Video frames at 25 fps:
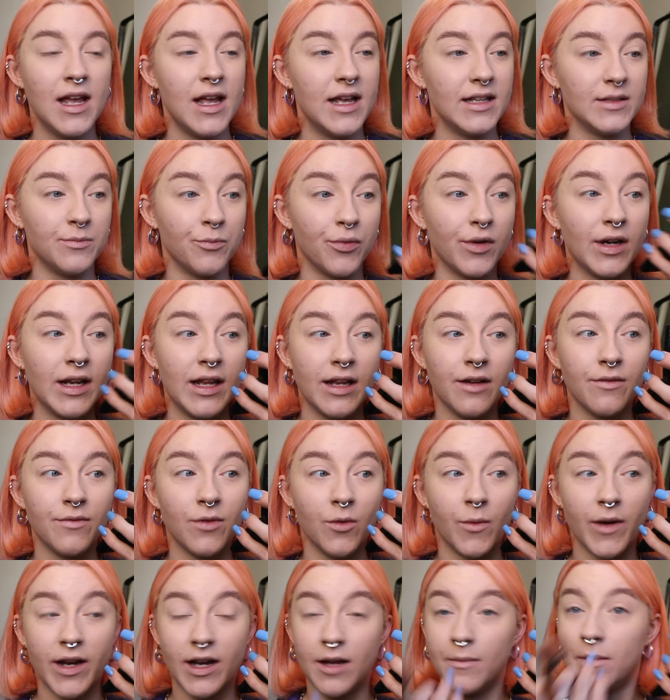is brilliant
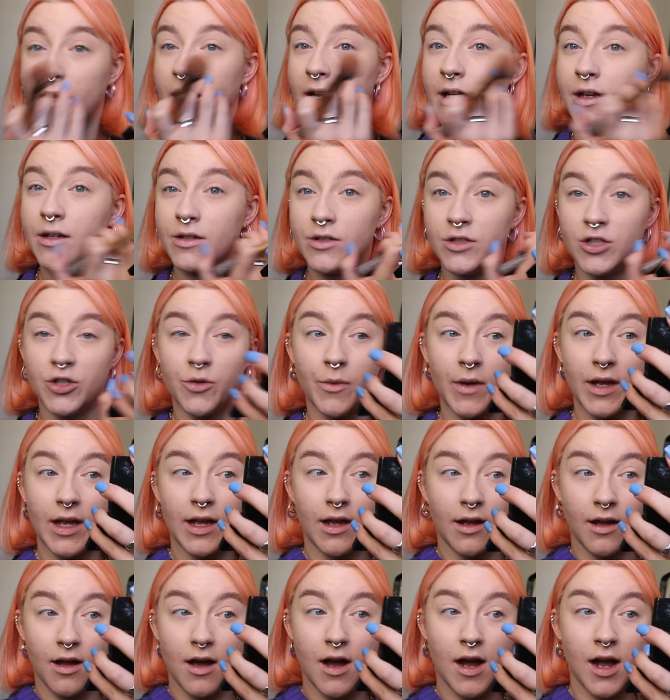for when I'm like
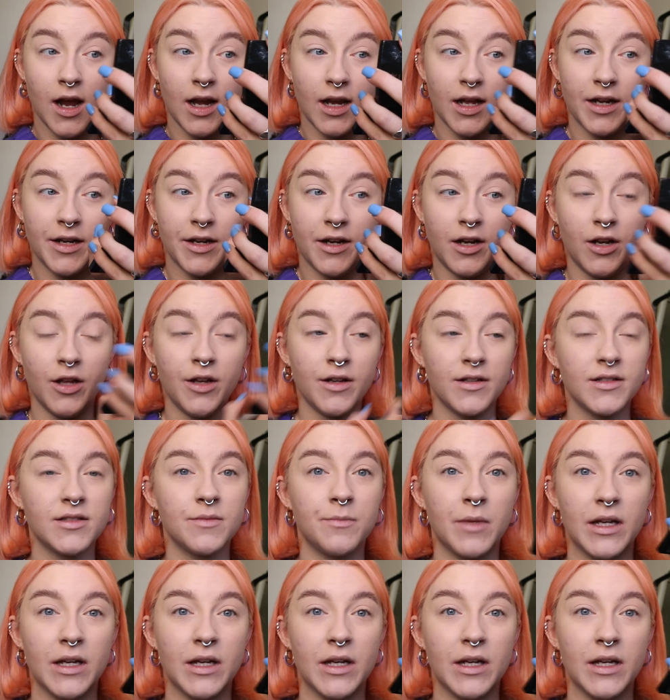doing eyeliner looks,